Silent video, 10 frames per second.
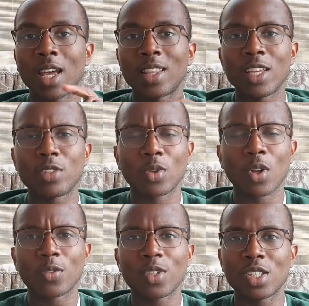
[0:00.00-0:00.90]
and they do a
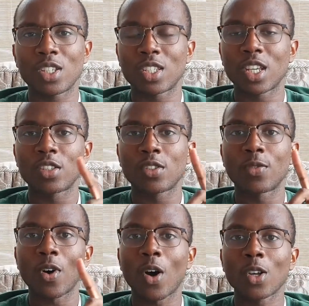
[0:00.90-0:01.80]
lot of teaching sessions
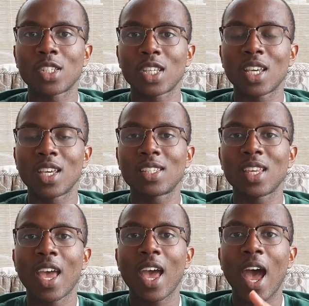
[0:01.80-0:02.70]
for OSCEs
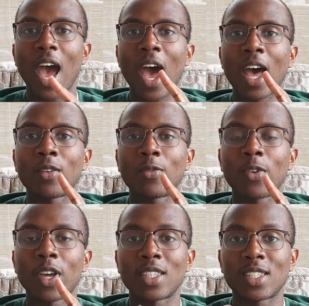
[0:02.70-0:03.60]
and
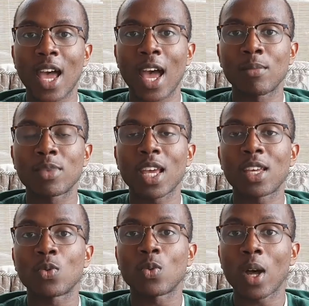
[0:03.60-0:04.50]
for exams
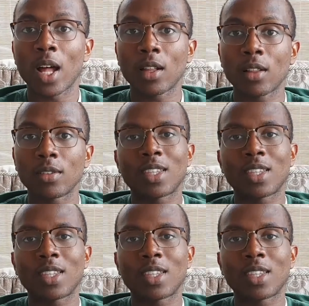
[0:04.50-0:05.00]
as well.